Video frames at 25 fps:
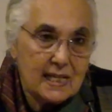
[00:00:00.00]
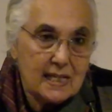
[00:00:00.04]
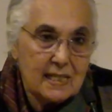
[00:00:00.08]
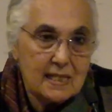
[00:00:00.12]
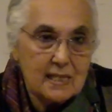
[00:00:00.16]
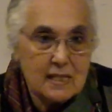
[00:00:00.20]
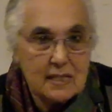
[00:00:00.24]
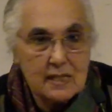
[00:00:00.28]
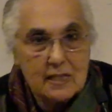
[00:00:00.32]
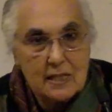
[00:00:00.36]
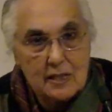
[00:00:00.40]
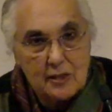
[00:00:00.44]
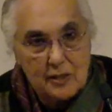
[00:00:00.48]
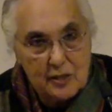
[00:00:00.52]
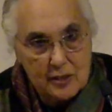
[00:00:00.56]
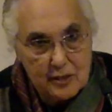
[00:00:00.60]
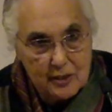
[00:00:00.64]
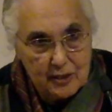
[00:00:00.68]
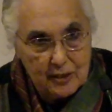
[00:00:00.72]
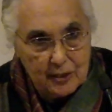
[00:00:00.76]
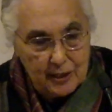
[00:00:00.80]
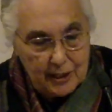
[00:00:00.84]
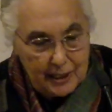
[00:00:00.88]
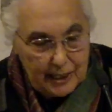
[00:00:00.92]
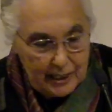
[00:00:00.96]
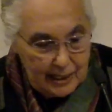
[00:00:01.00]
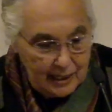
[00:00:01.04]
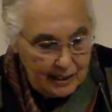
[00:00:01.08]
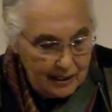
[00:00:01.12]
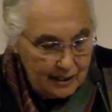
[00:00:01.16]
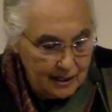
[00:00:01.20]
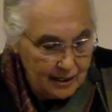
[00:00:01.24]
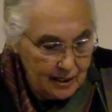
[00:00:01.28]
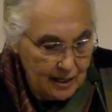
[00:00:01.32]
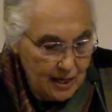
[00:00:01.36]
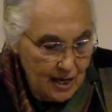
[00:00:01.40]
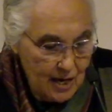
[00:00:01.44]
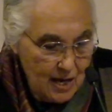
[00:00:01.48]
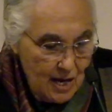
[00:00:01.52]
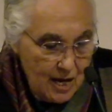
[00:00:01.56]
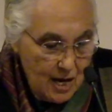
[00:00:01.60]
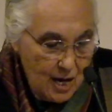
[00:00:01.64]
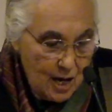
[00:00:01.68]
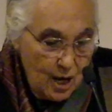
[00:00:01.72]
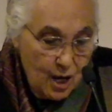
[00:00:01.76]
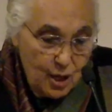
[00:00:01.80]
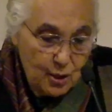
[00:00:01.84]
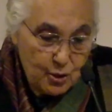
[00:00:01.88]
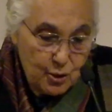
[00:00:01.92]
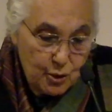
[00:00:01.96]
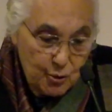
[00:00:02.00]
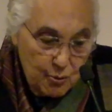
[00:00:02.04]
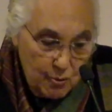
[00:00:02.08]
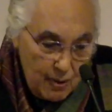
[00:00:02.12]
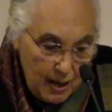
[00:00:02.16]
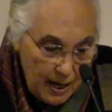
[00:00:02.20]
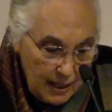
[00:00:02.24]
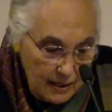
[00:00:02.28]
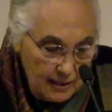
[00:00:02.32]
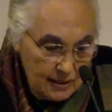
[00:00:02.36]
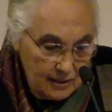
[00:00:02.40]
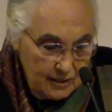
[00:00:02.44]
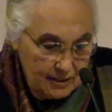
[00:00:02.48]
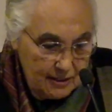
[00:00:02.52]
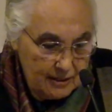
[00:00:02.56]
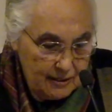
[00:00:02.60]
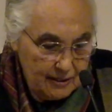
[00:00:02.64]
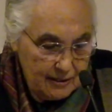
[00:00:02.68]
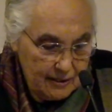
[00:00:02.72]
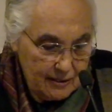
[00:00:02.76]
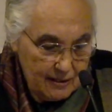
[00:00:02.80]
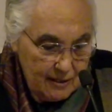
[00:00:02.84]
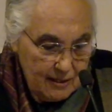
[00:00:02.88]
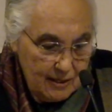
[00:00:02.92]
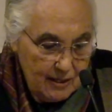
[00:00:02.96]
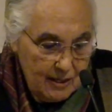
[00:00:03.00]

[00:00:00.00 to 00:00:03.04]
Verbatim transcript: consistently a duality,